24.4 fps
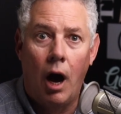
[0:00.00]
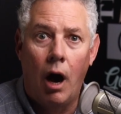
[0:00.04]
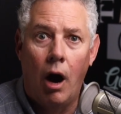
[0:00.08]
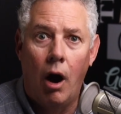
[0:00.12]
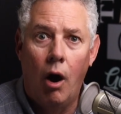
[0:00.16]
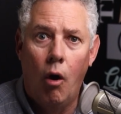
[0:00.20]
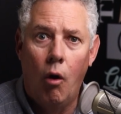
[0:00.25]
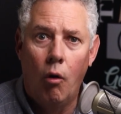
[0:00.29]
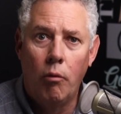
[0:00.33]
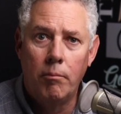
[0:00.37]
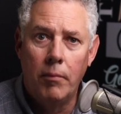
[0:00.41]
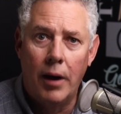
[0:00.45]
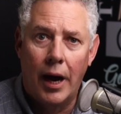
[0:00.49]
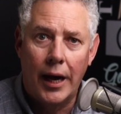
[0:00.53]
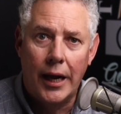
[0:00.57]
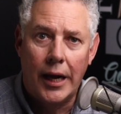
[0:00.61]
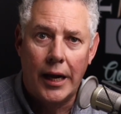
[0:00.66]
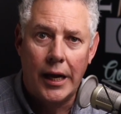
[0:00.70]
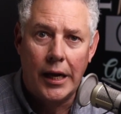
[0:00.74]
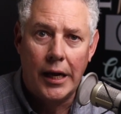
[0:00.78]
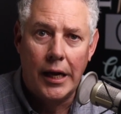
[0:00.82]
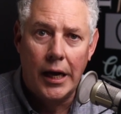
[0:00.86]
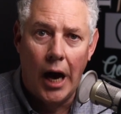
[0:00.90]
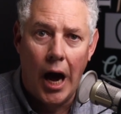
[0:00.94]
Oh my
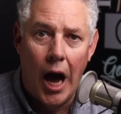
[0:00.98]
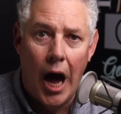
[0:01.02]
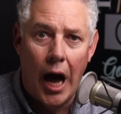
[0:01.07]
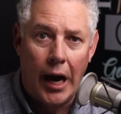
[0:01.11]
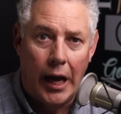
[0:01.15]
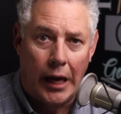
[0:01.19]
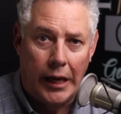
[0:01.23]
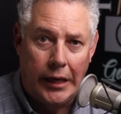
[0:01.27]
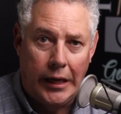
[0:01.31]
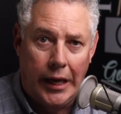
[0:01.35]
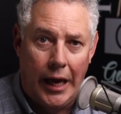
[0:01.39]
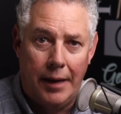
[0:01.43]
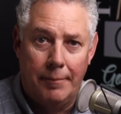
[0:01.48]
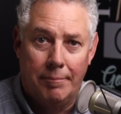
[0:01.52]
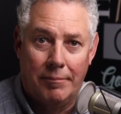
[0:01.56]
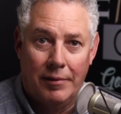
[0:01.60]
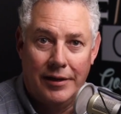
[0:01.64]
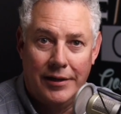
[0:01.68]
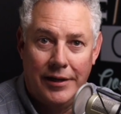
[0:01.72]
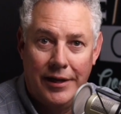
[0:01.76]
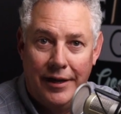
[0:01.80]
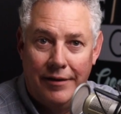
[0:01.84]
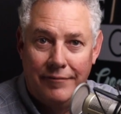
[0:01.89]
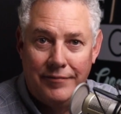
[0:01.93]
God, I can't
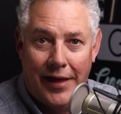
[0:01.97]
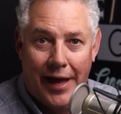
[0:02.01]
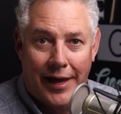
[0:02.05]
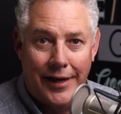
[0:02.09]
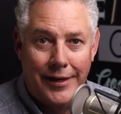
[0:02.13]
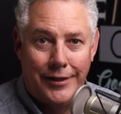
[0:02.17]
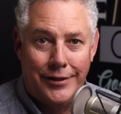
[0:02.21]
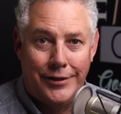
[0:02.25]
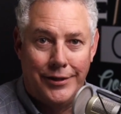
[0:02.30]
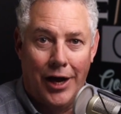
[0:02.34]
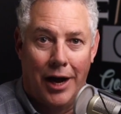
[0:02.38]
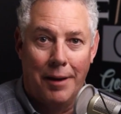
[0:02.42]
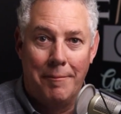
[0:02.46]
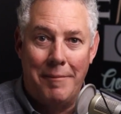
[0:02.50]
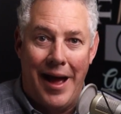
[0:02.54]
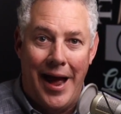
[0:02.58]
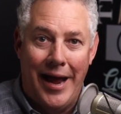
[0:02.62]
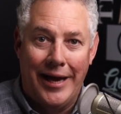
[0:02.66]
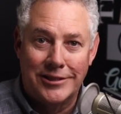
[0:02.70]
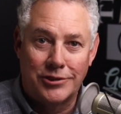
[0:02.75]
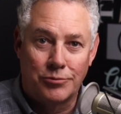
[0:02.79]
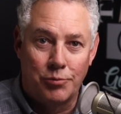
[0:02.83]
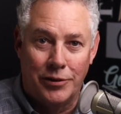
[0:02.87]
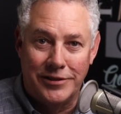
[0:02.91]
believe that
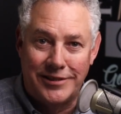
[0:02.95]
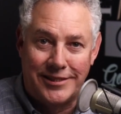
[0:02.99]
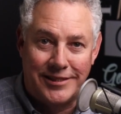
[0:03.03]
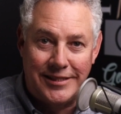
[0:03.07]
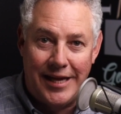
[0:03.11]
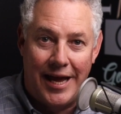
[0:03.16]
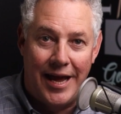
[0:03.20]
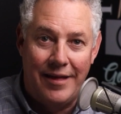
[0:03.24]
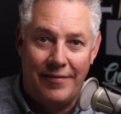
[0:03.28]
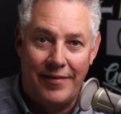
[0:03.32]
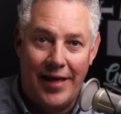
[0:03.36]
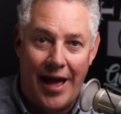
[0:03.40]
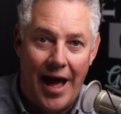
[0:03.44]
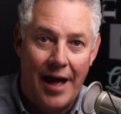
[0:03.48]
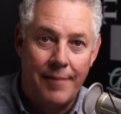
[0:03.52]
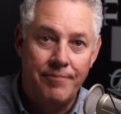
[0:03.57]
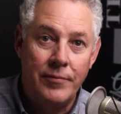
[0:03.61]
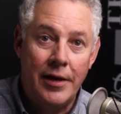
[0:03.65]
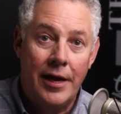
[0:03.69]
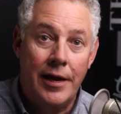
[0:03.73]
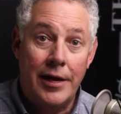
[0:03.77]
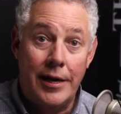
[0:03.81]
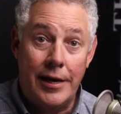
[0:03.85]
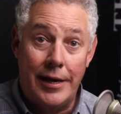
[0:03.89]
dumbass would say
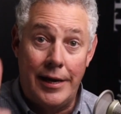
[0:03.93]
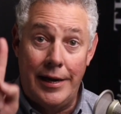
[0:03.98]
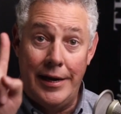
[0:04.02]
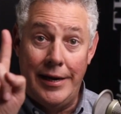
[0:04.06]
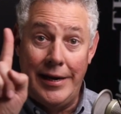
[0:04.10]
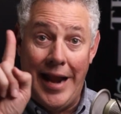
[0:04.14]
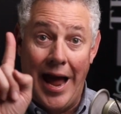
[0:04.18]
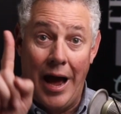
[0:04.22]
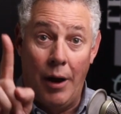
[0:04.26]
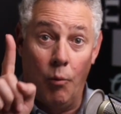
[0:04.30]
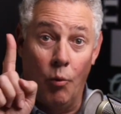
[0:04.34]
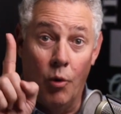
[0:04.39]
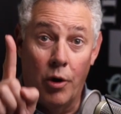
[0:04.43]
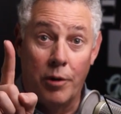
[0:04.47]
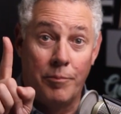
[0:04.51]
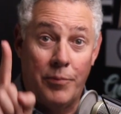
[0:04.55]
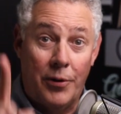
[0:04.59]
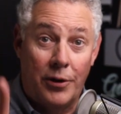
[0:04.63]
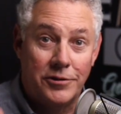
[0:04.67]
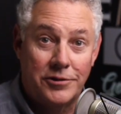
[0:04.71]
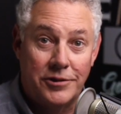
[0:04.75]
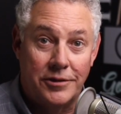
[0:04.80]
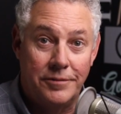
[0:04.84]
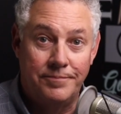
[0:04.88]
that. Not one
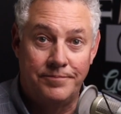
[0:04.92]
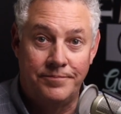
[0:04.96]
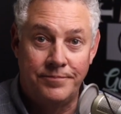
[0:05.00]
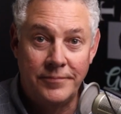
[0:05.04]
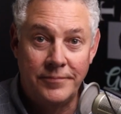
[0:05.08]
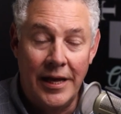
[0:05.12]
person.